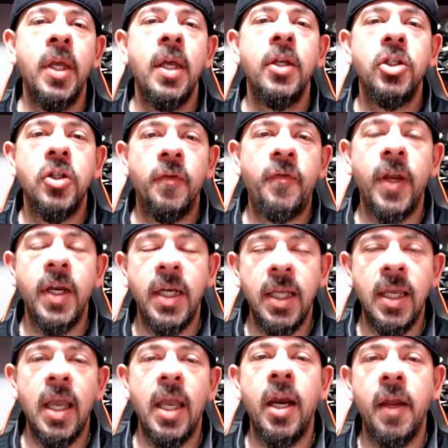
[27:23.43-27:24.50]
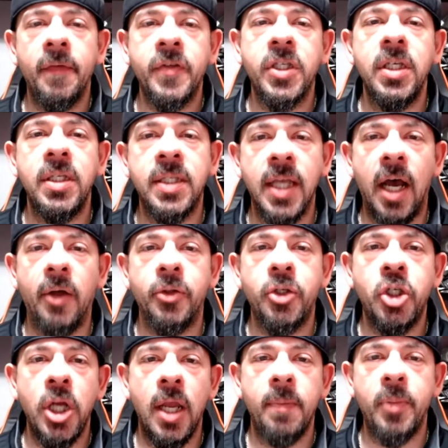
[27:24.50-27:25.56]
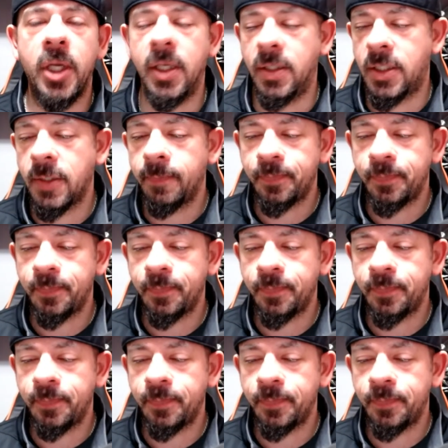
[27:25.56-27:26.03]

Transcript: defending NFC South champions